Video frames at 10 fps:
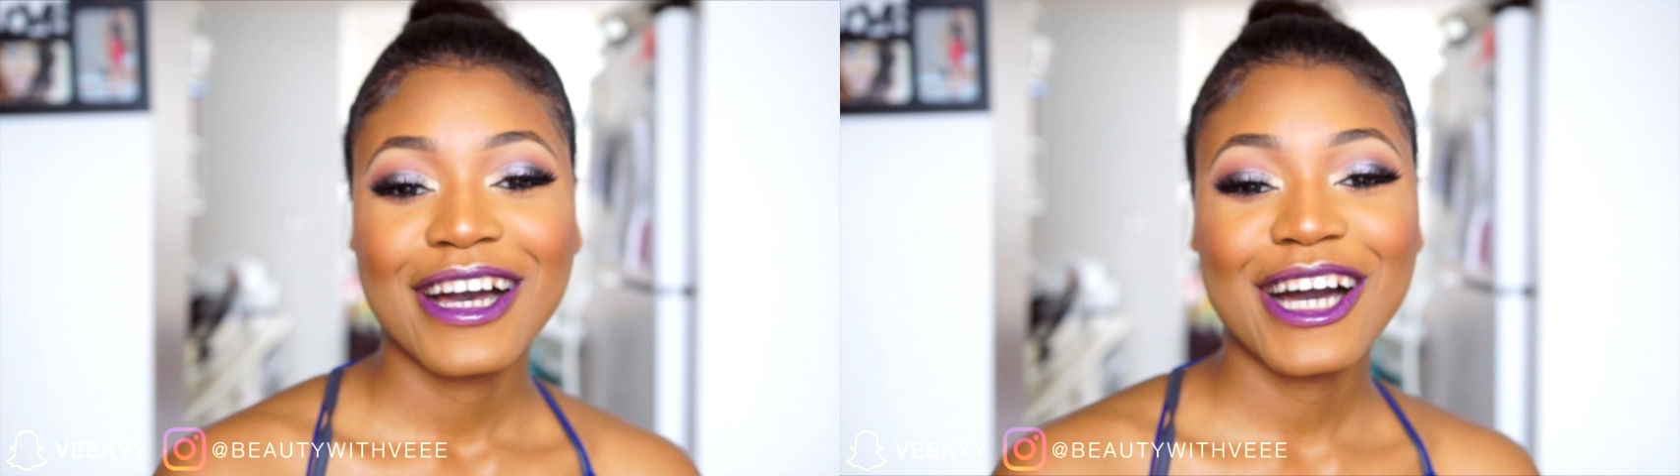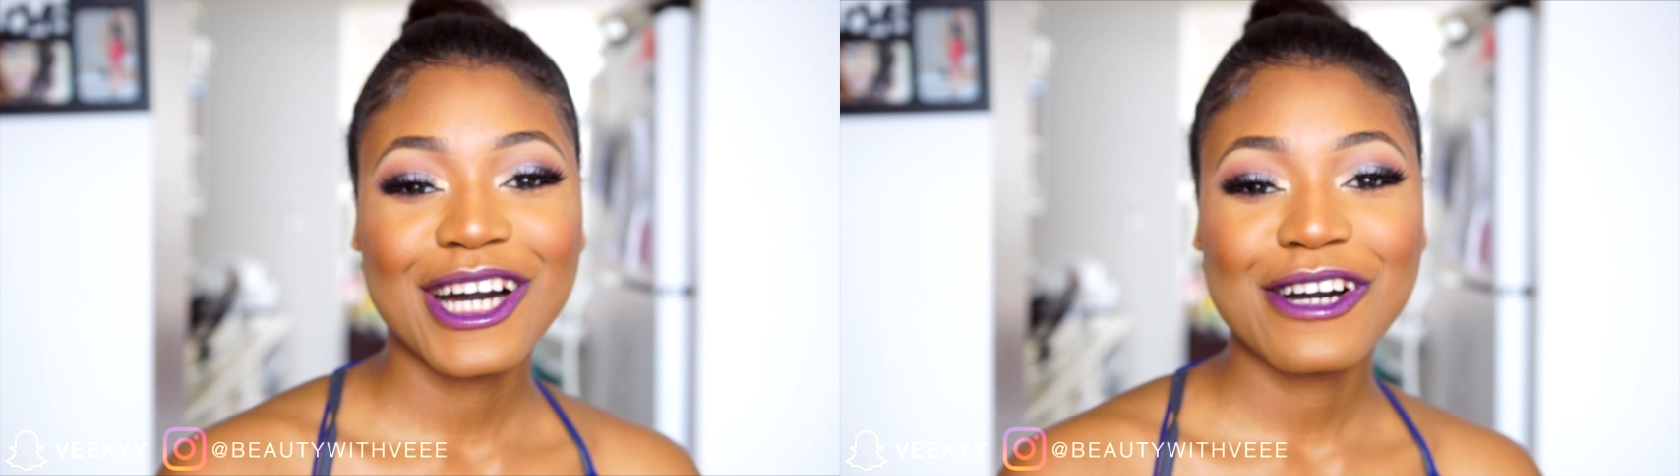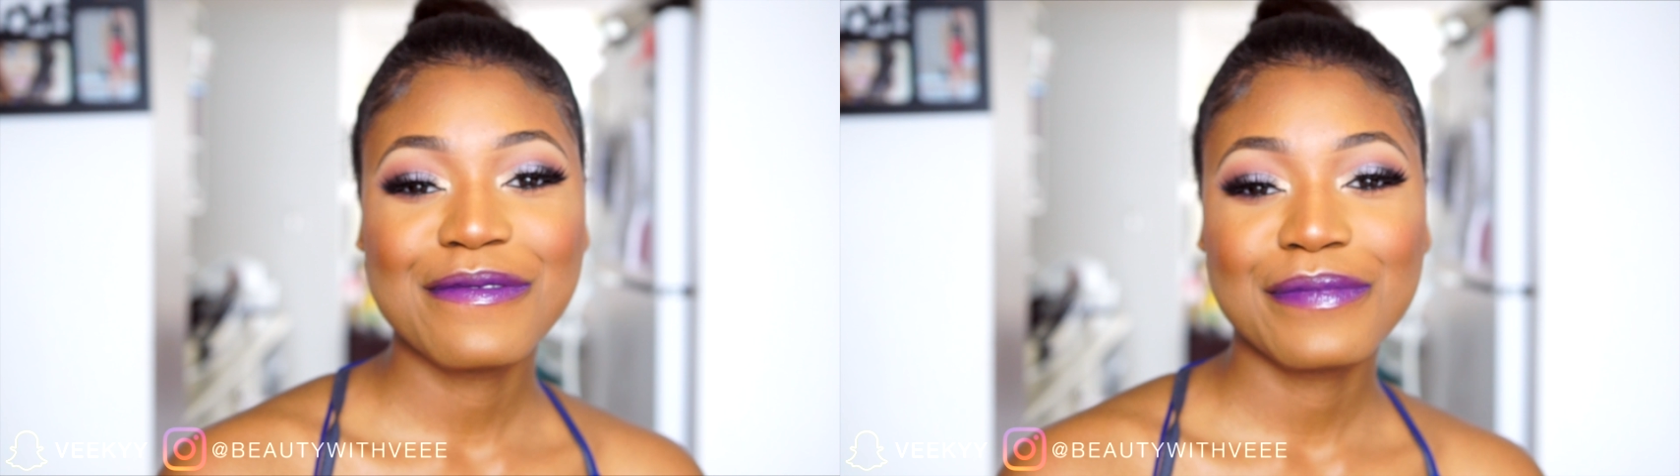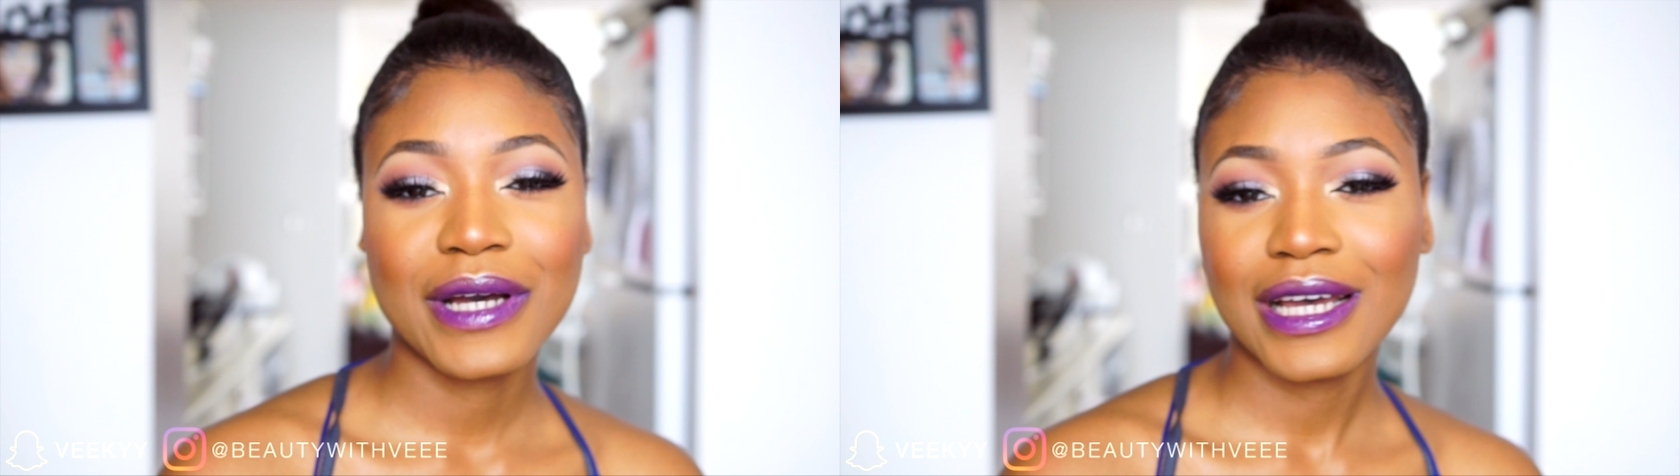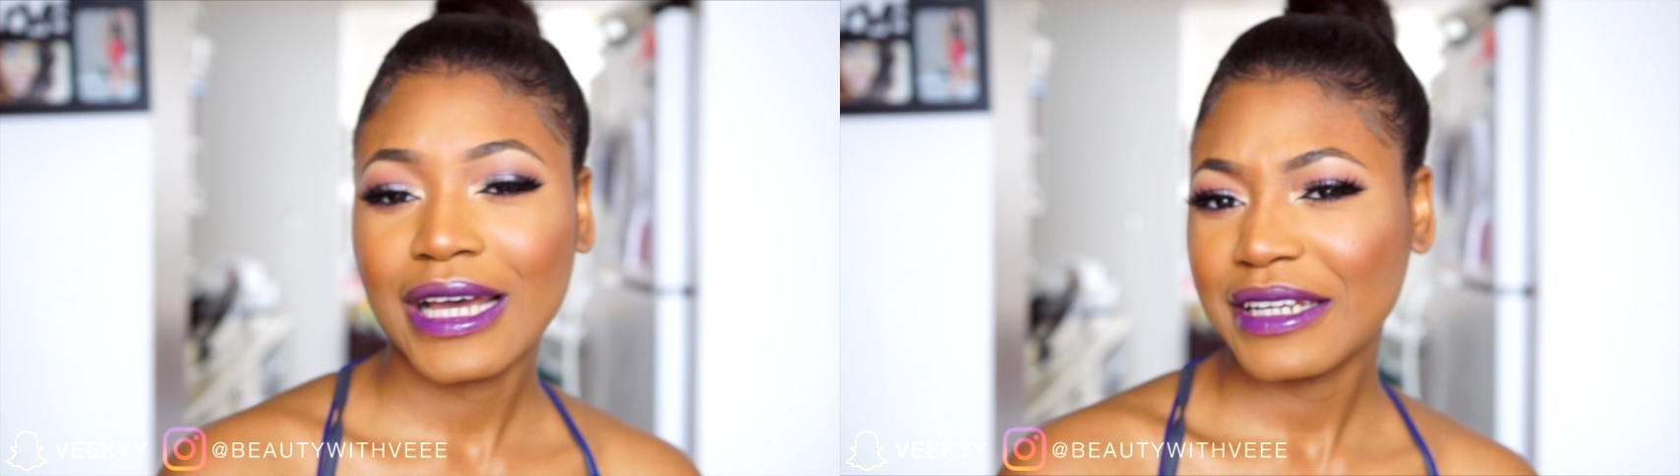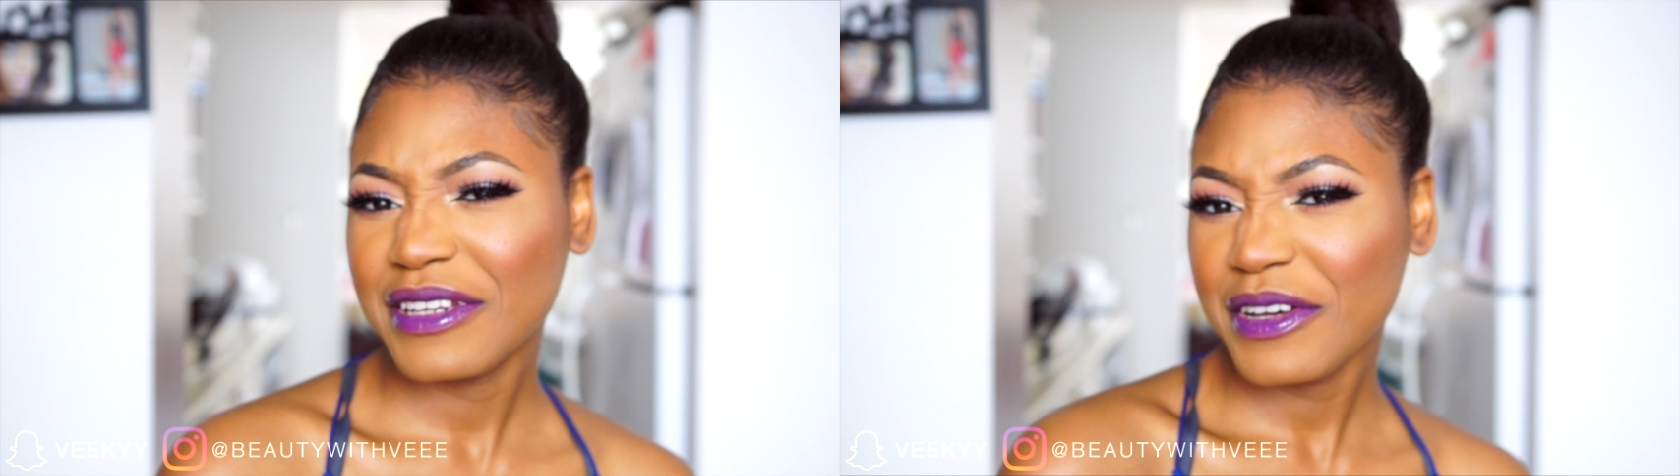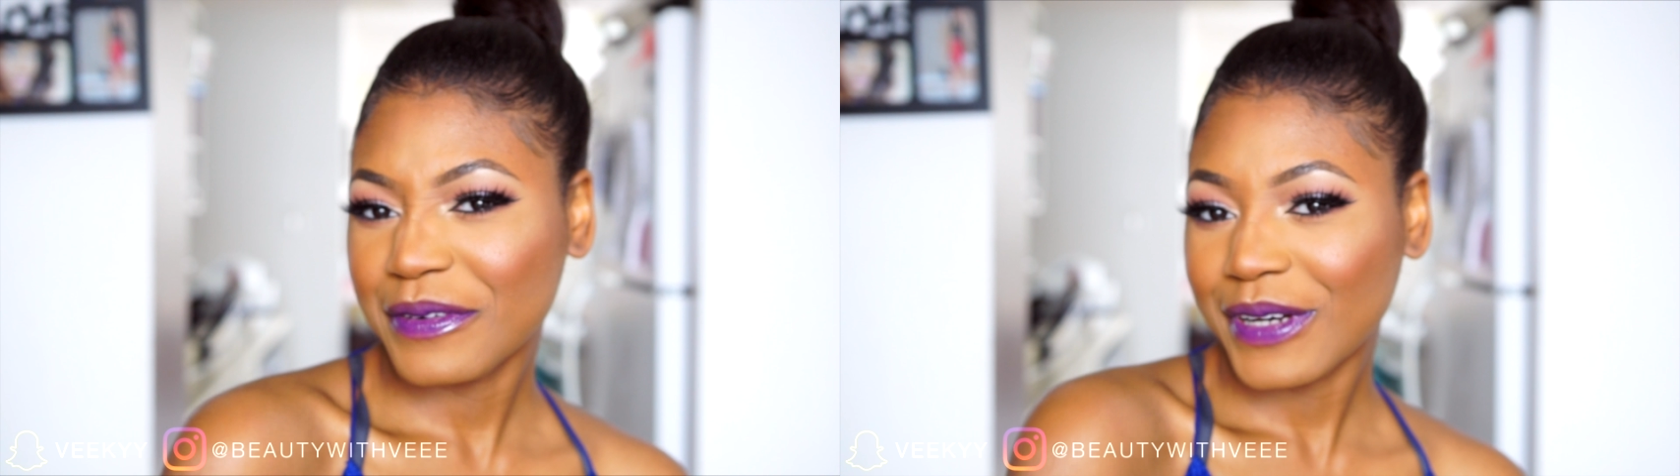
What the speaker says: But I don't know.